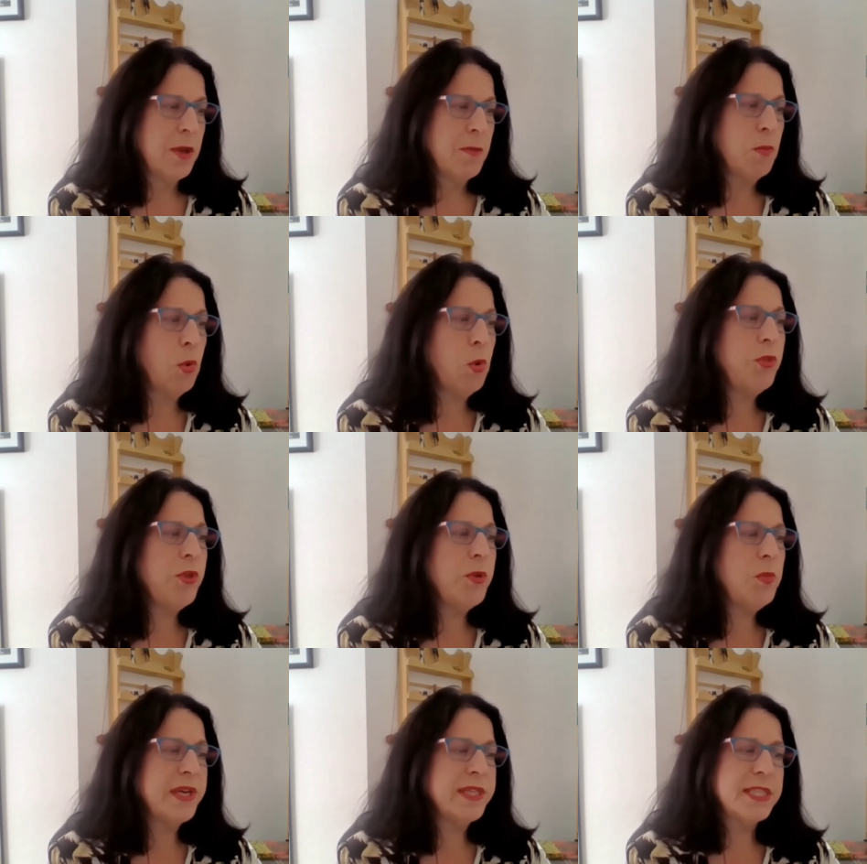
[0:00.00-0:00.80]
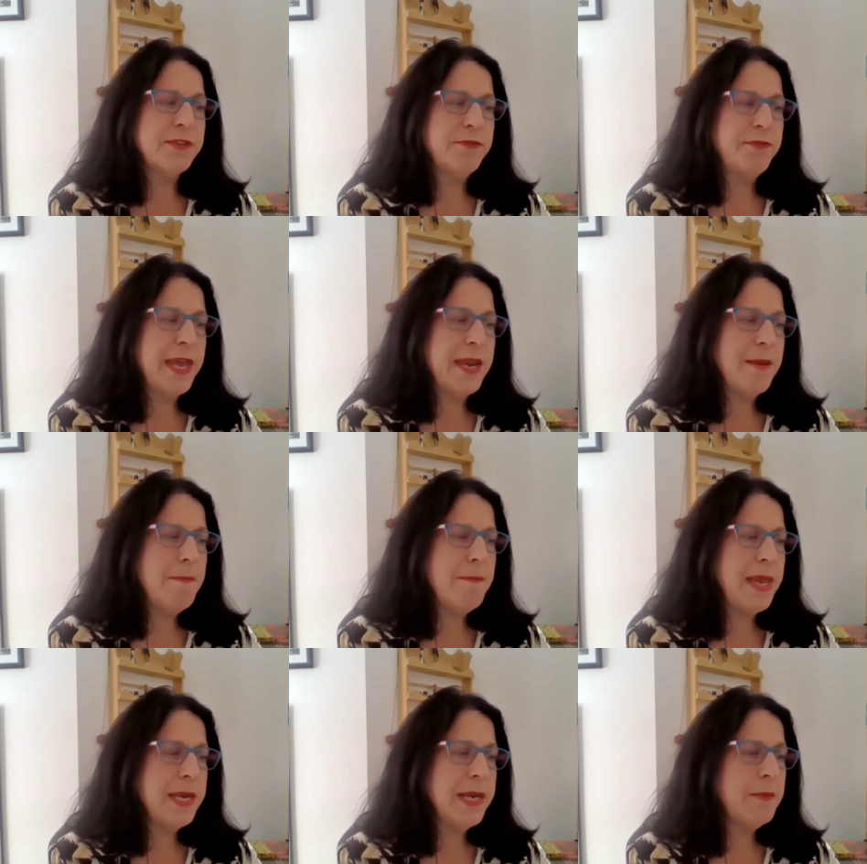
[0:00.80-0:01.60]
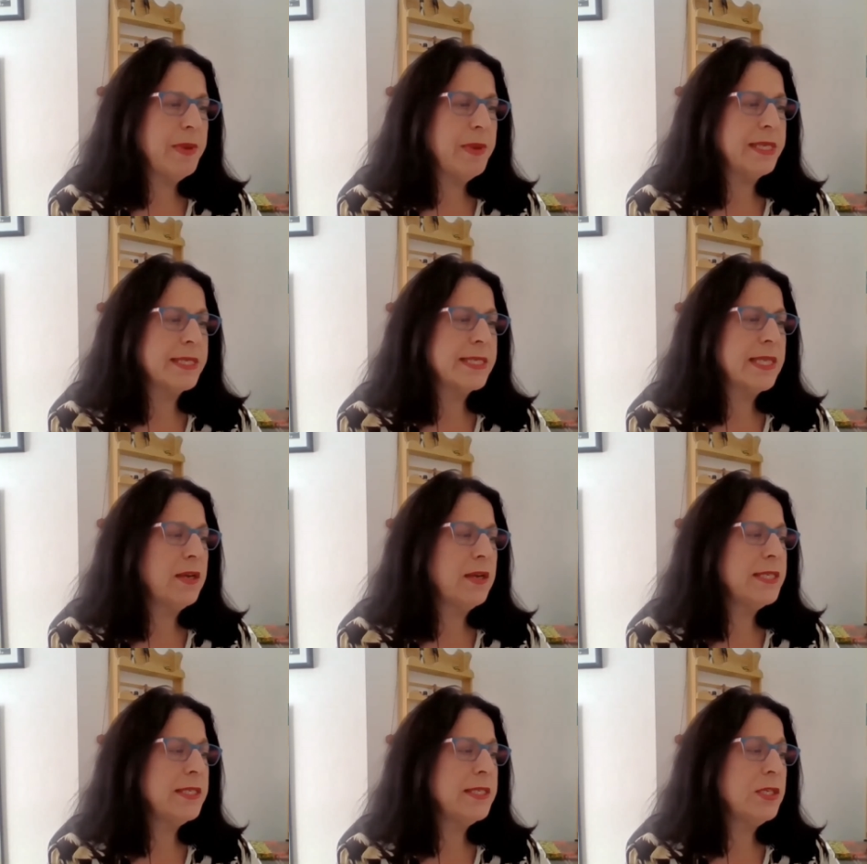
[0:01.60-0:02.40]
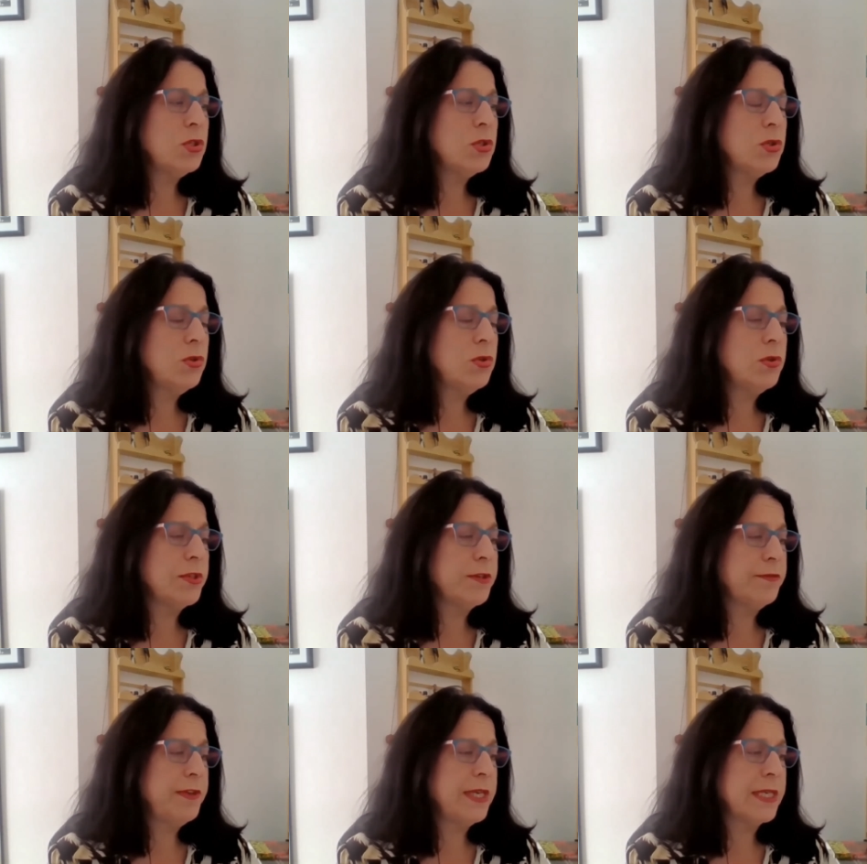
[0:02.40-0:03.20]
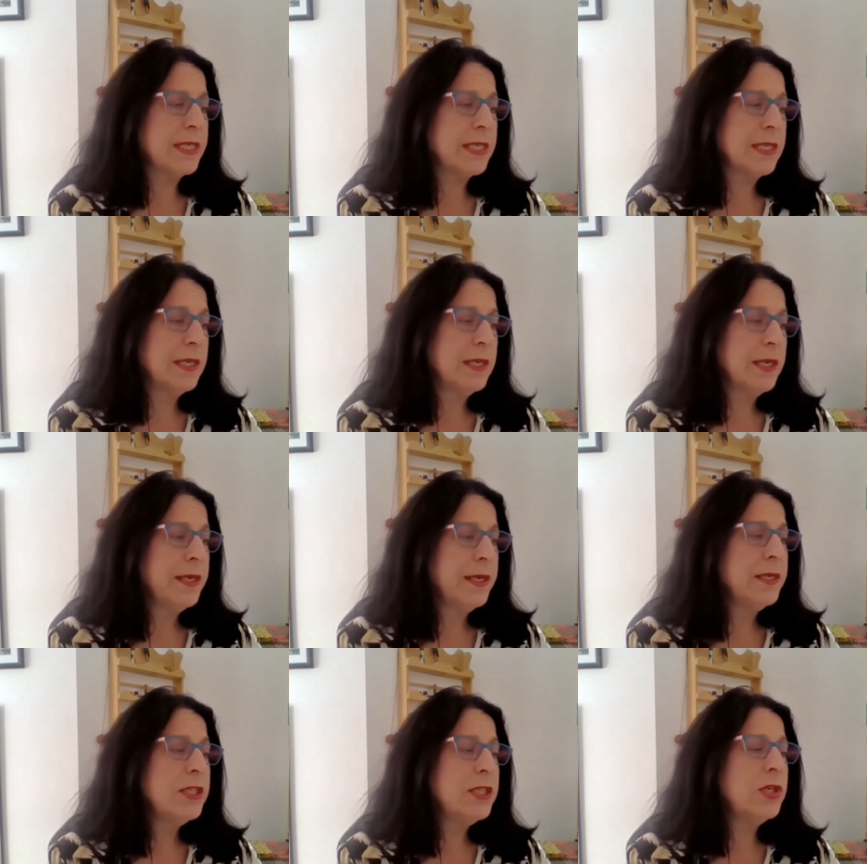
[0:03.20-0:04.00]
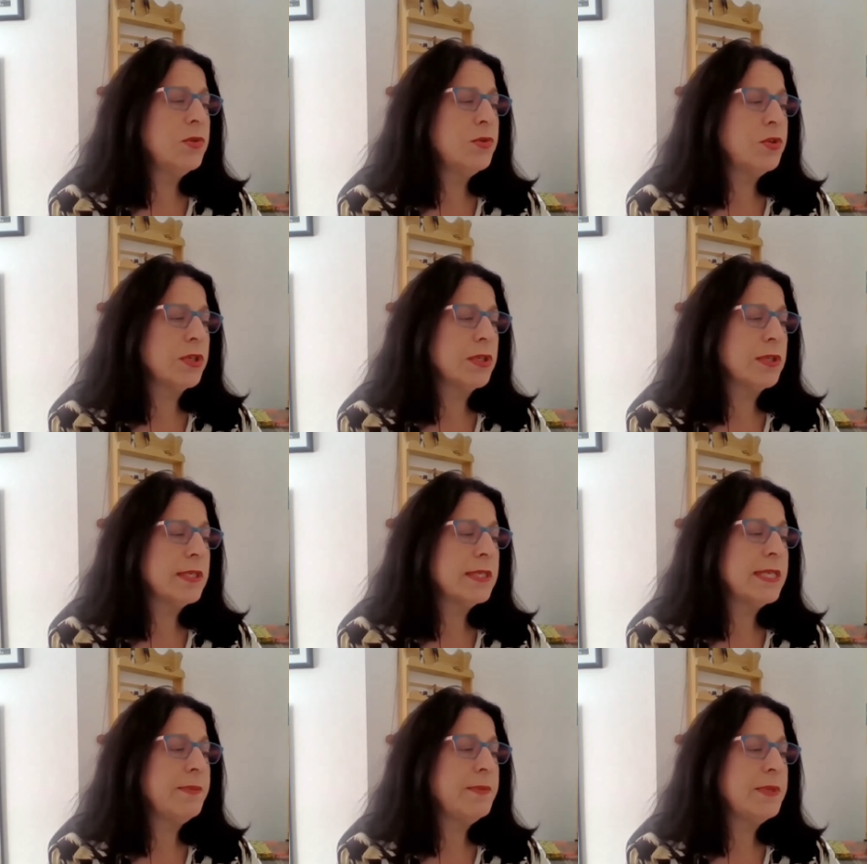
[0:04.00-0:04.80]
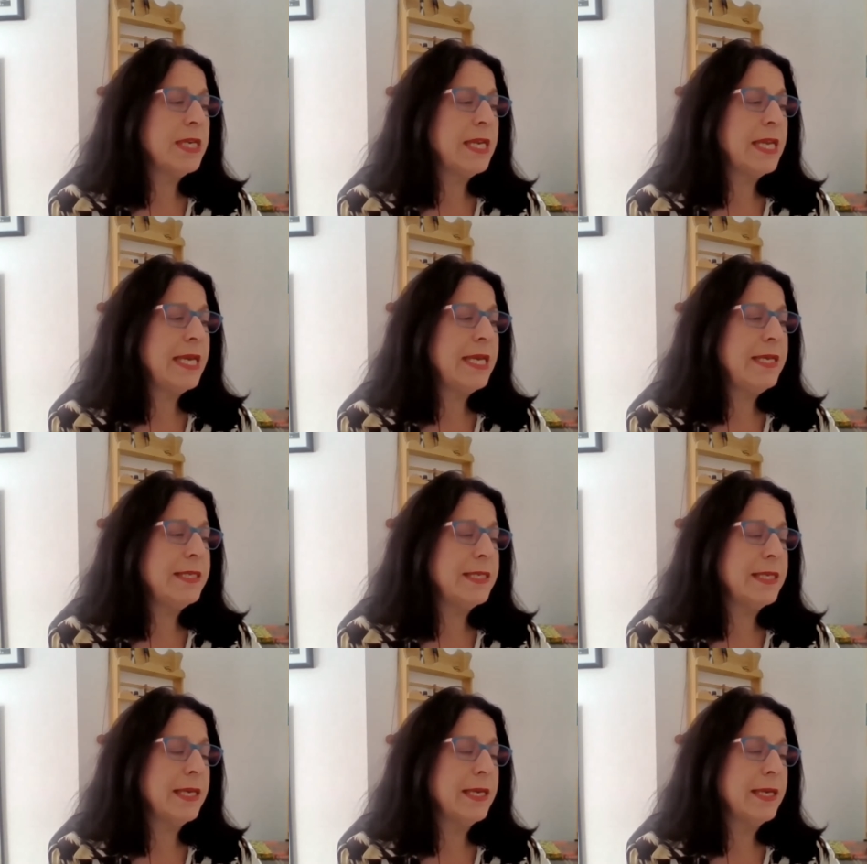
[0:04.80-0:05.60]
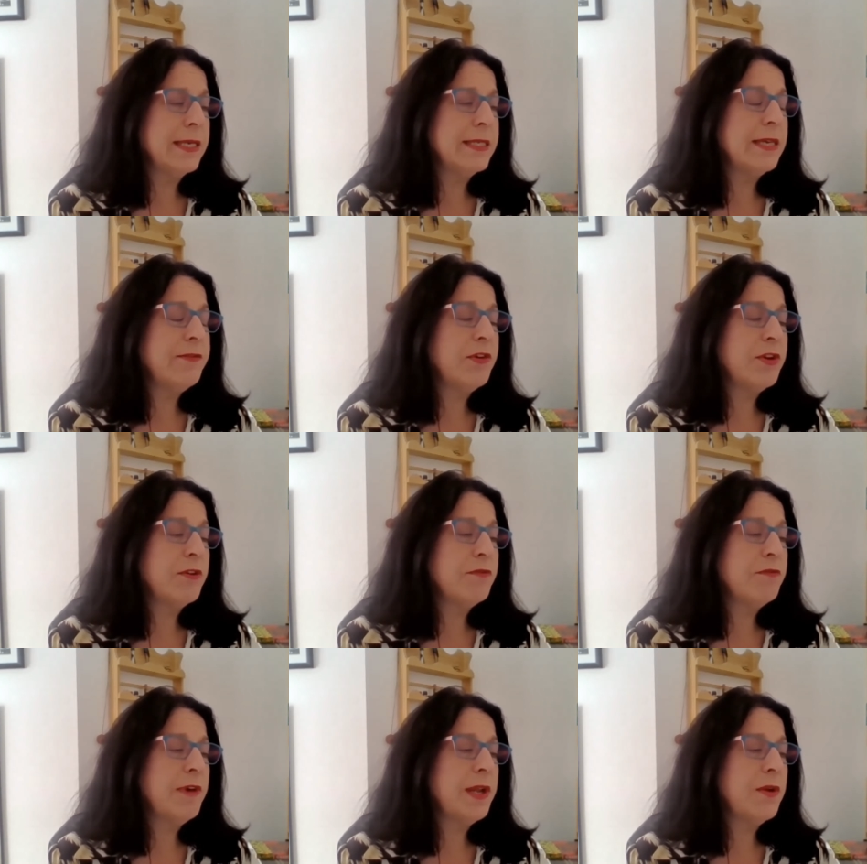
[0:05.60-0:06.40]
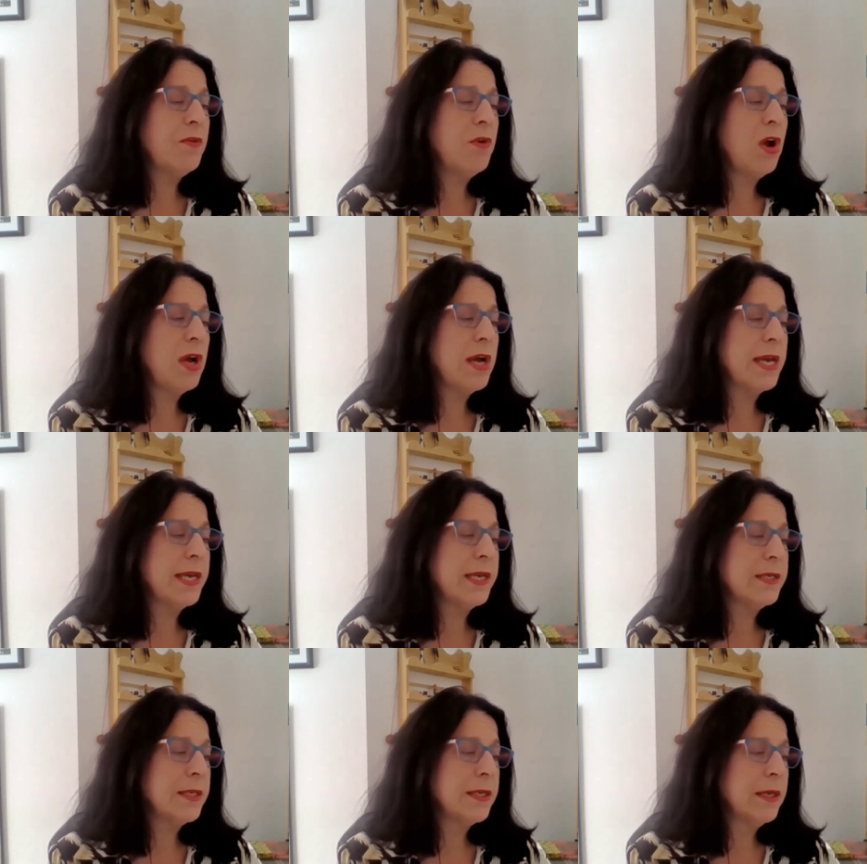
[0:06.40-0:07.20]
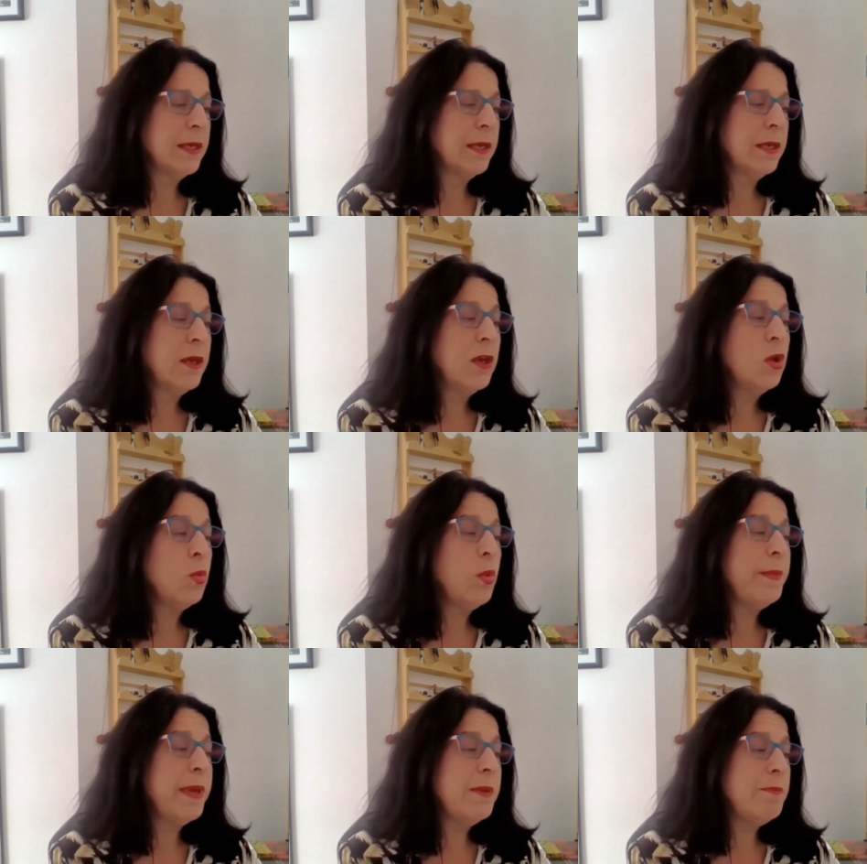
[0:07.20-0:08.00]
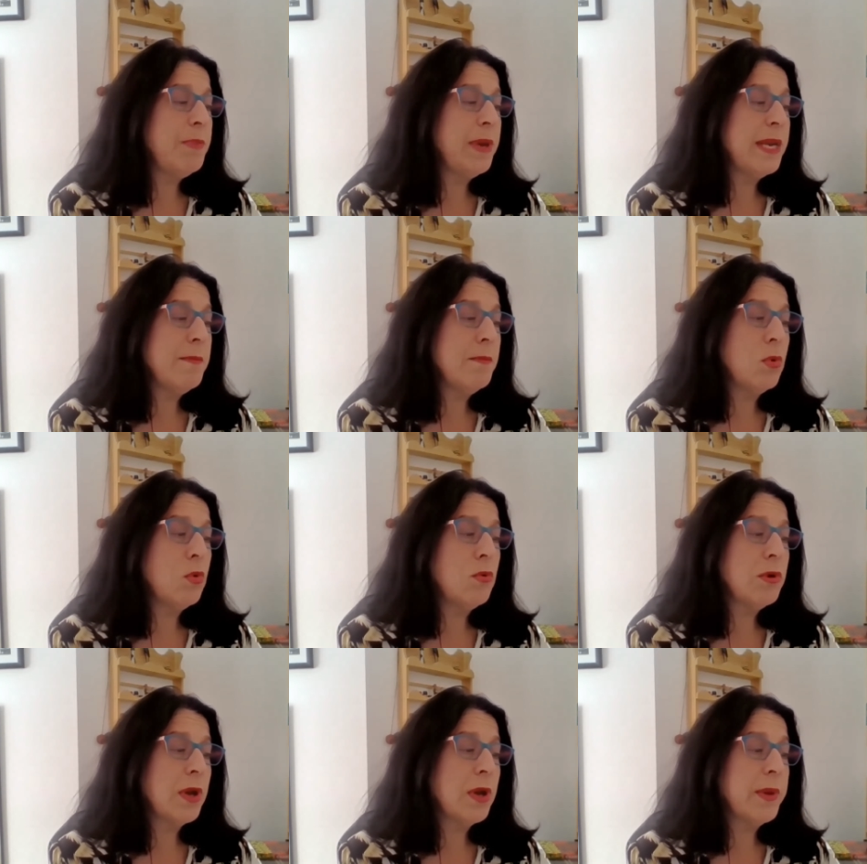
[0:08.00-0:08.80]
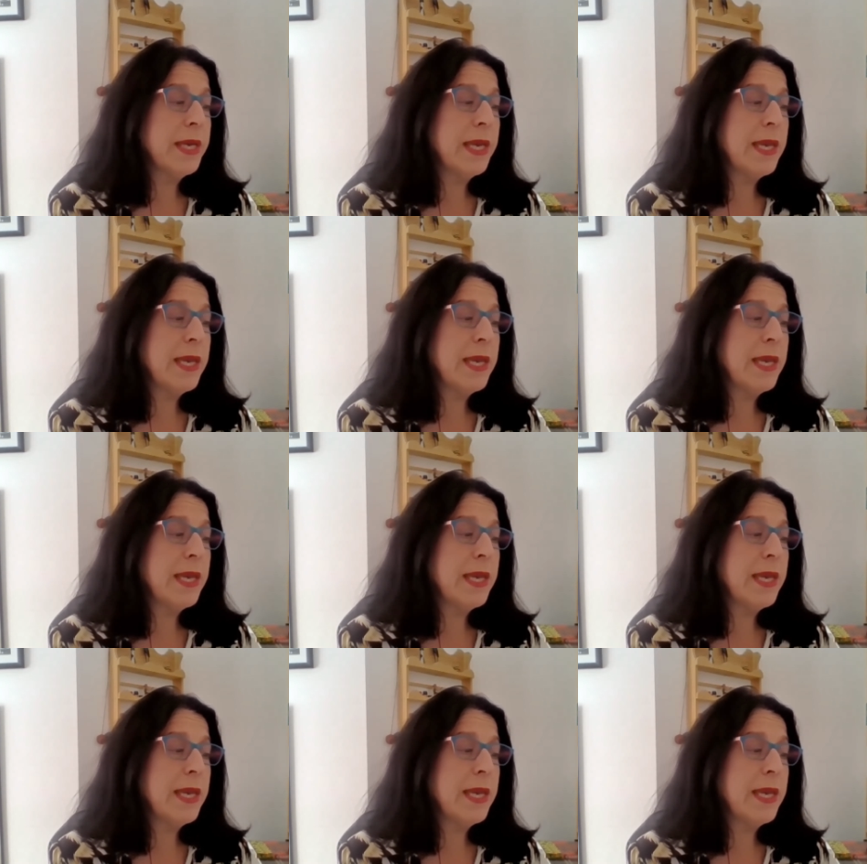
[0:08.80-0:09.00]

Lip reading: More than once, fat men had been sliced in two to fit. Children slipped in easy, as if on a fun ride. Women bent more going